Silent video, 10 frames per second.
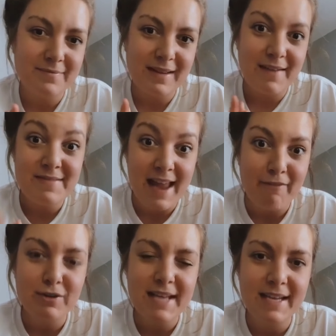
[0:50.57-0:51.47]

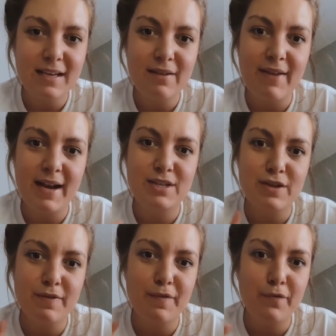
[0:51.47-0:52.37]
never taken advantage
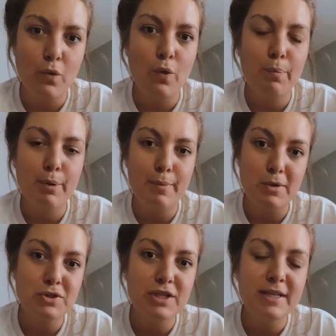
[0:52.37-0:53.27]
of the full
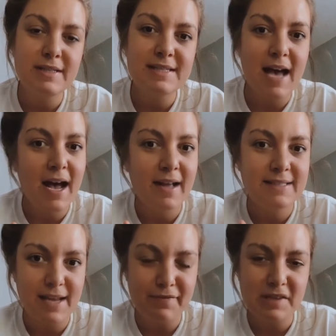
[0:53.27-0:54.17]
promotions. I
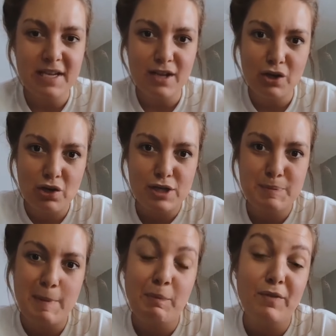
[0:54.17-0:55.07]
definitely encourage
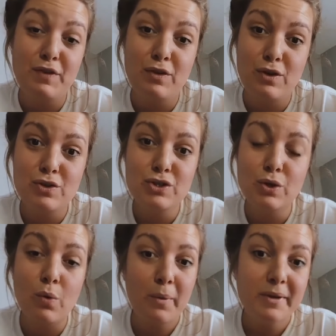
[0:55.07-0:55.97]
people, if you use
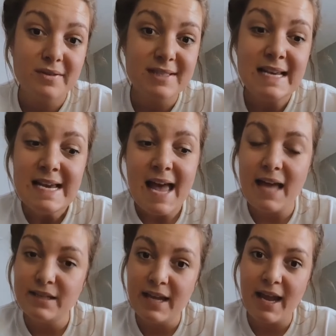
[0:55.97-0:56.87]
your oils
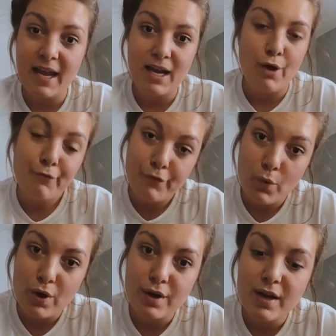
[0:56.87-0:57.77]
and can
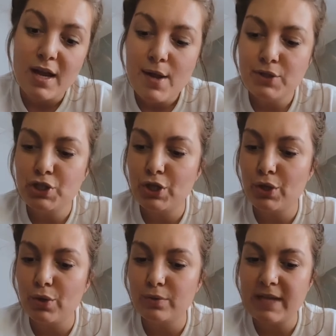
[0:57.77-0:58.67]
afford
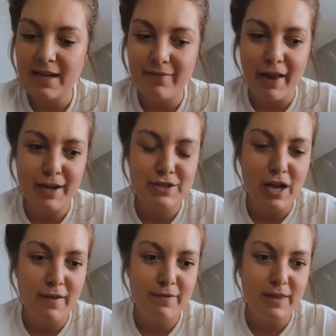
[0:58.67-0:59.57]
to take advantage
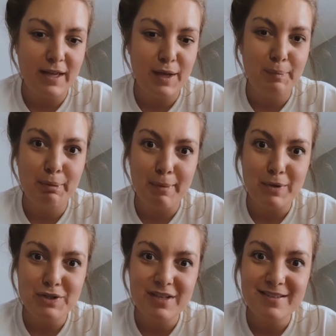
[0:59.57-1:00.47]
of the
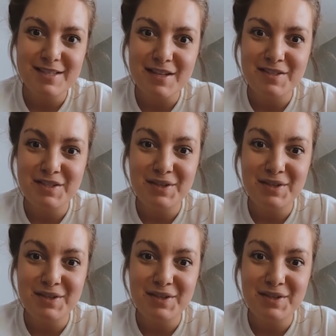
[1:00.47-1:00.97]
promotions, do